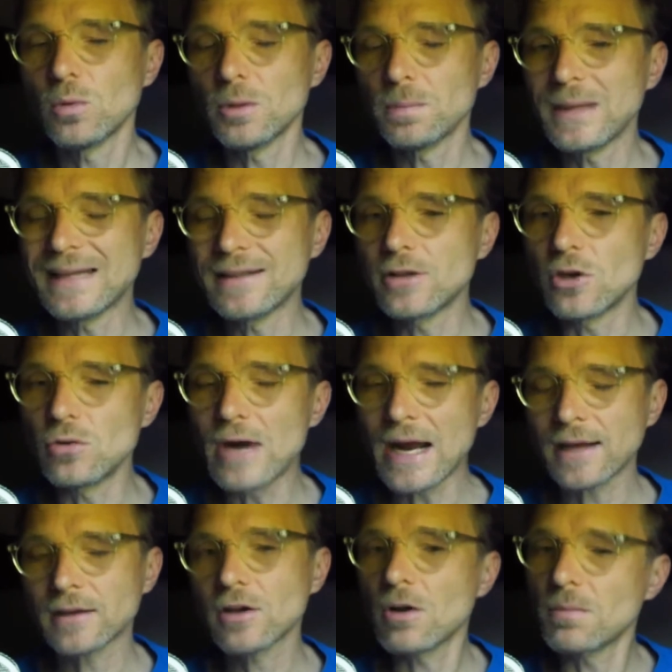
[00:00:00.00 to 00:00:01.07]
would be in
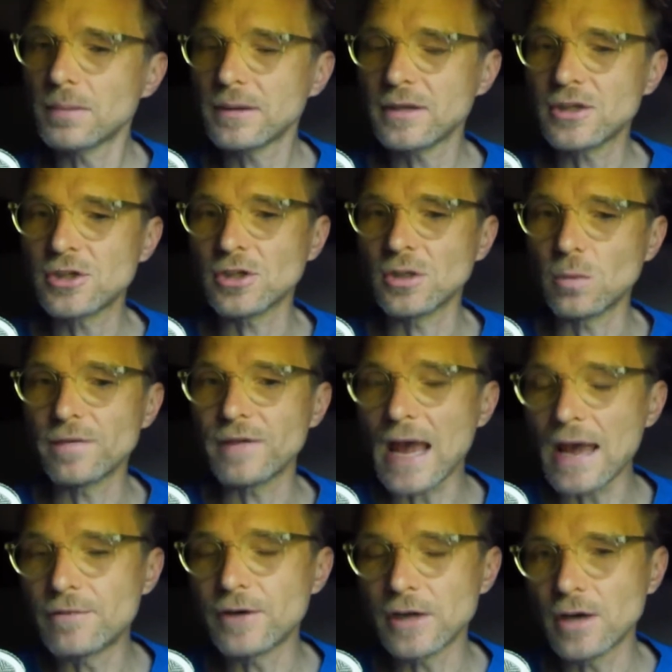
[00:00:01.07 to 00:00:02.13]
direct competition with
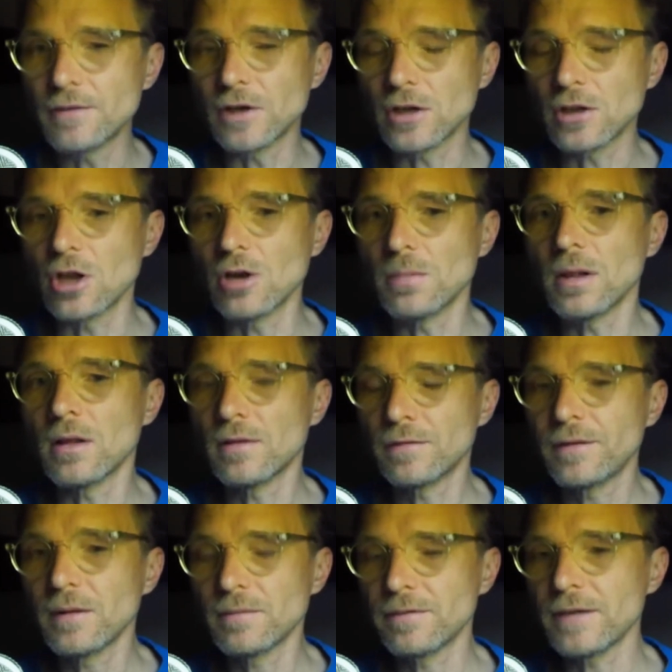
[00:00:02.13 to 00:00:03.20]
every other global
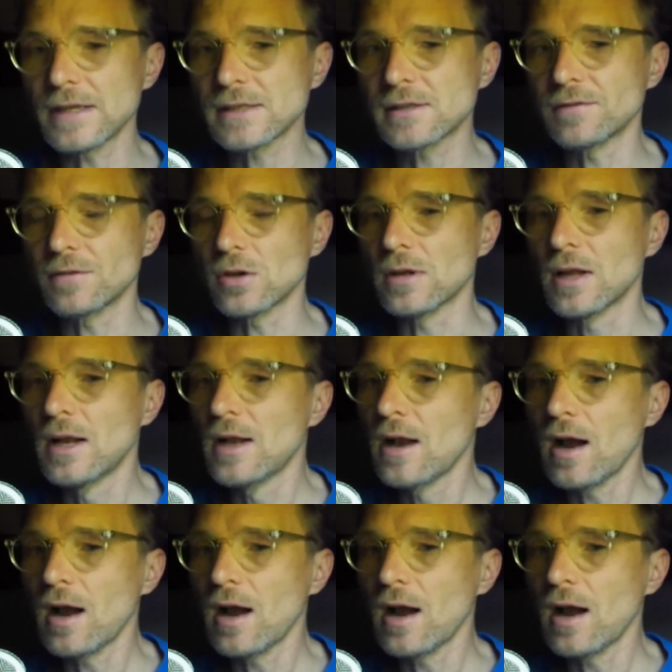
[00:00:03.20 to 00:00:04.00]
film festival.